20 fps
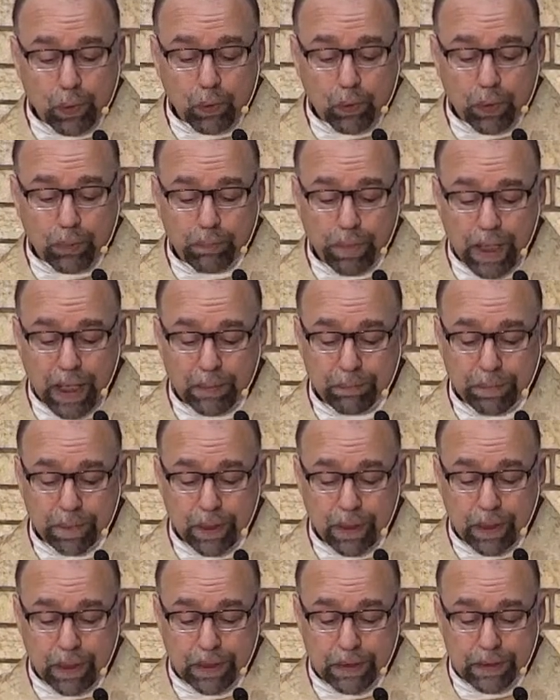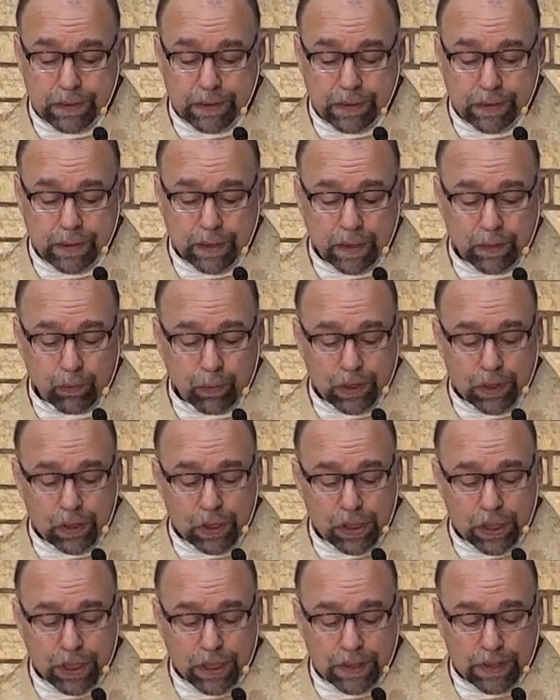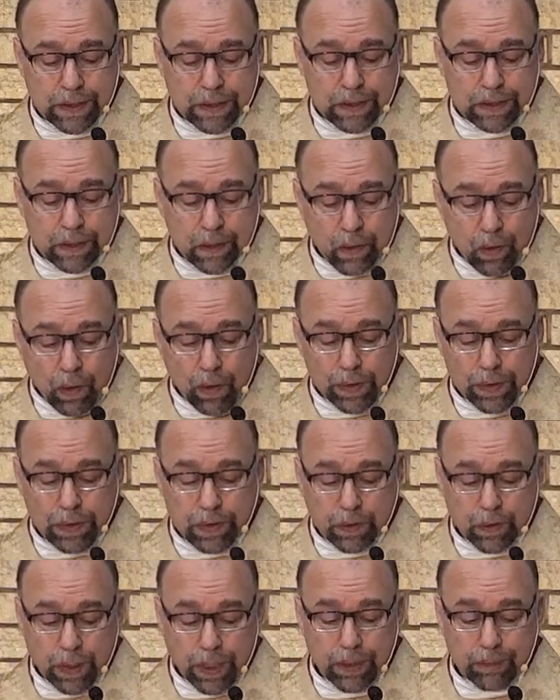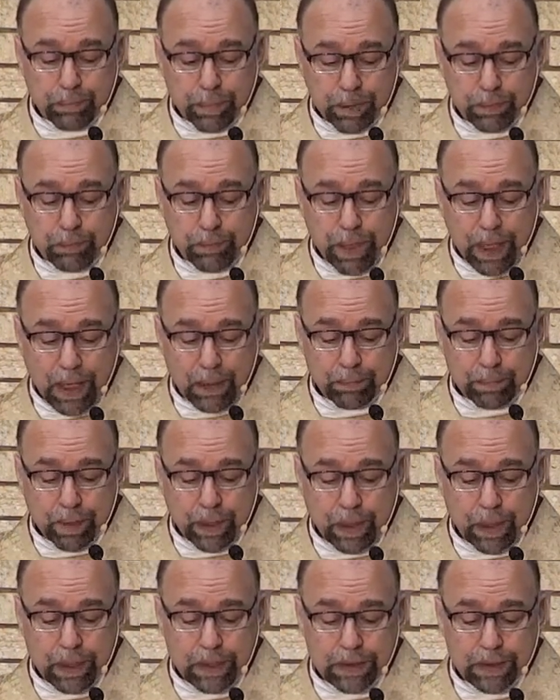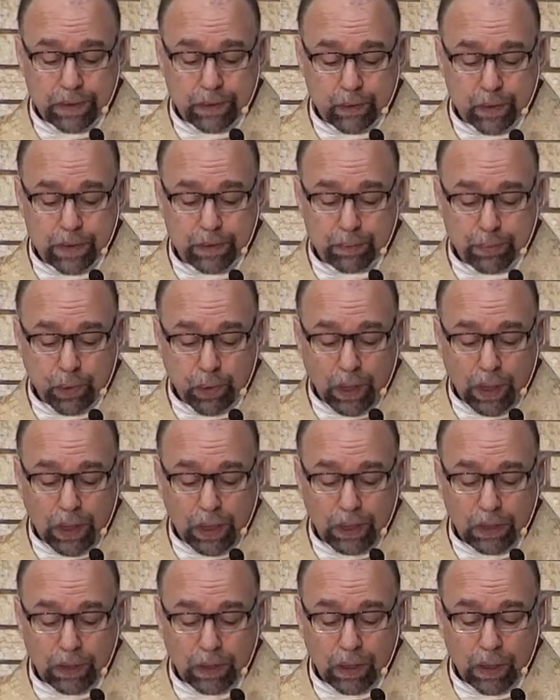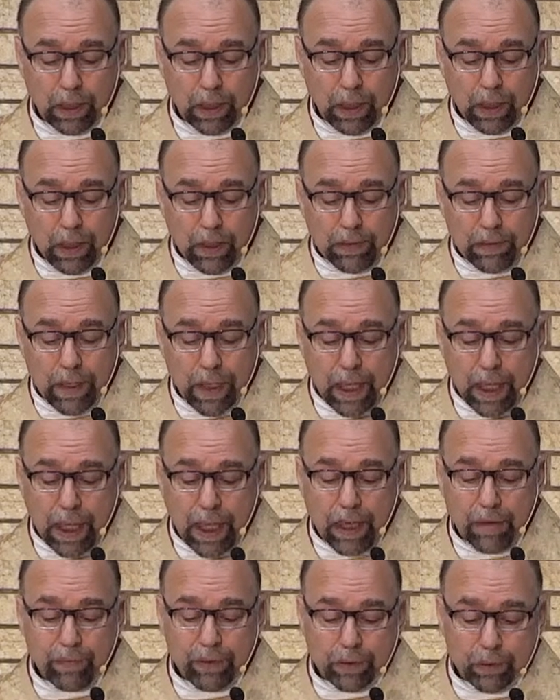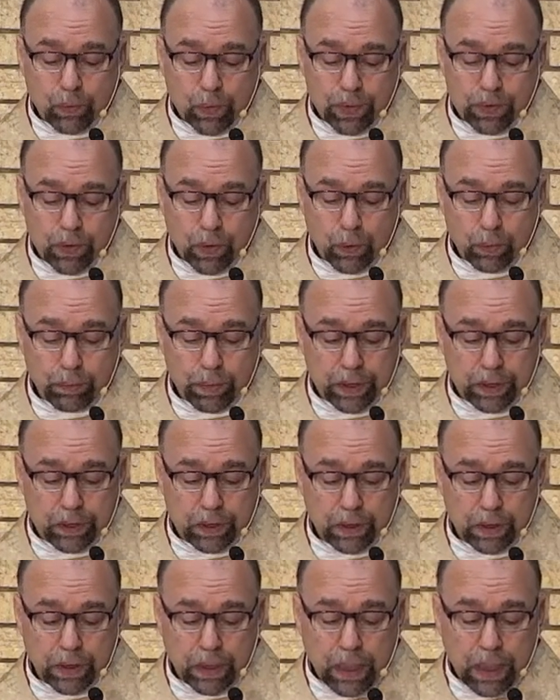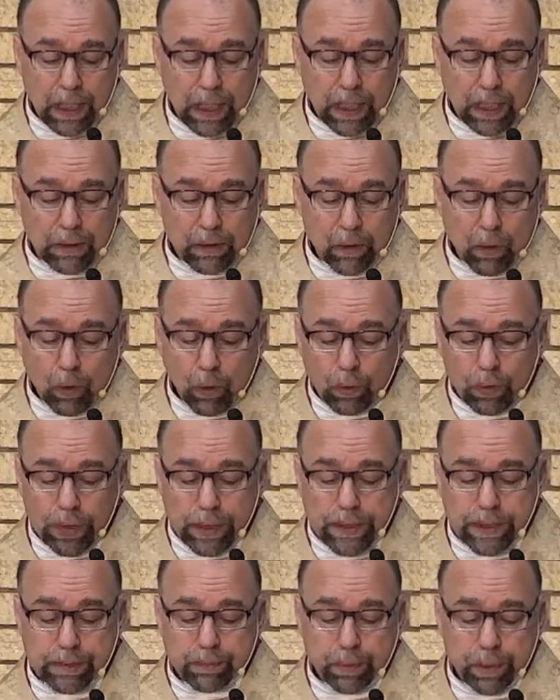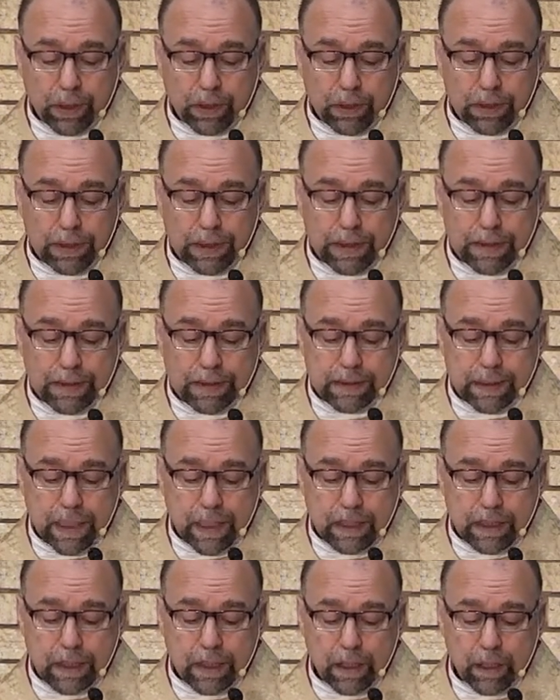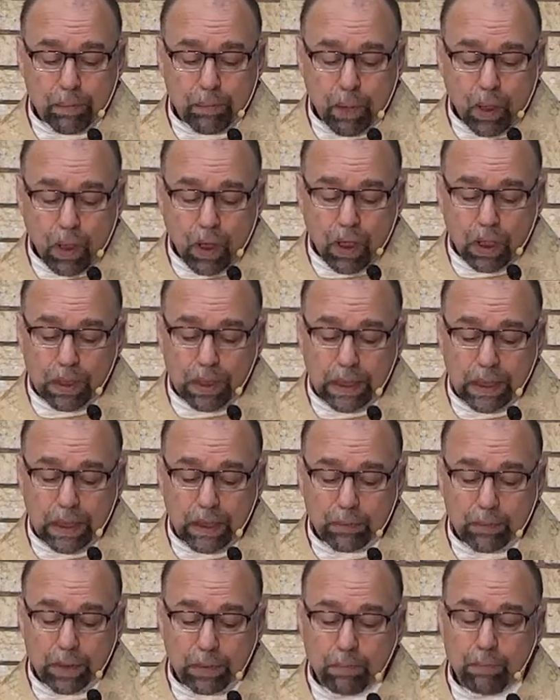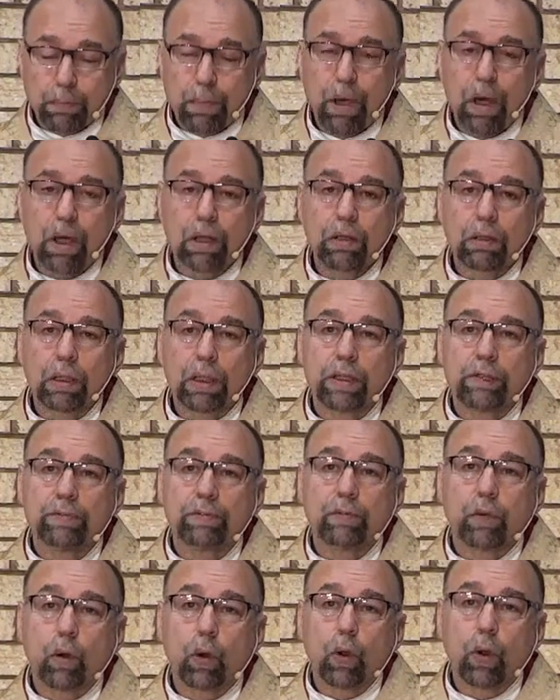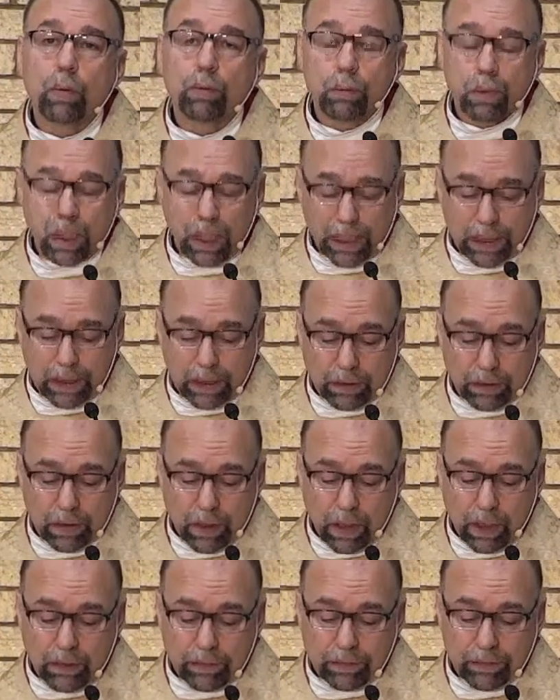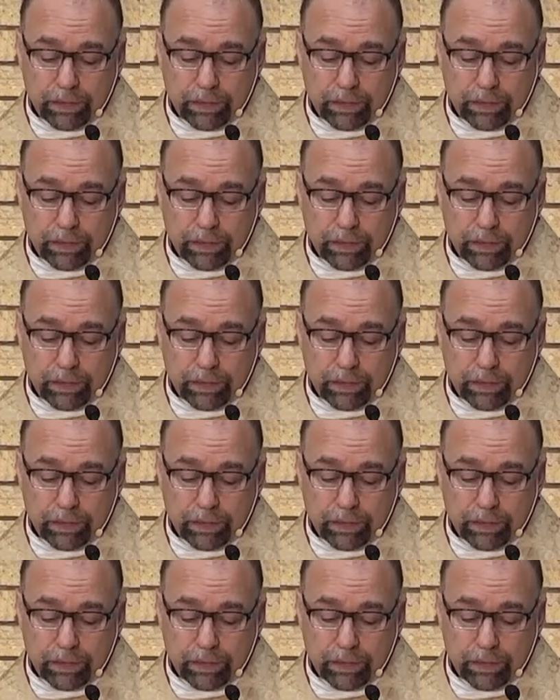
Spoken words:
were baptized, and when Jesus also had been baptized and was praying, the heaven was opened, and the Holy Spirit descended upon him in bodily form like a dove.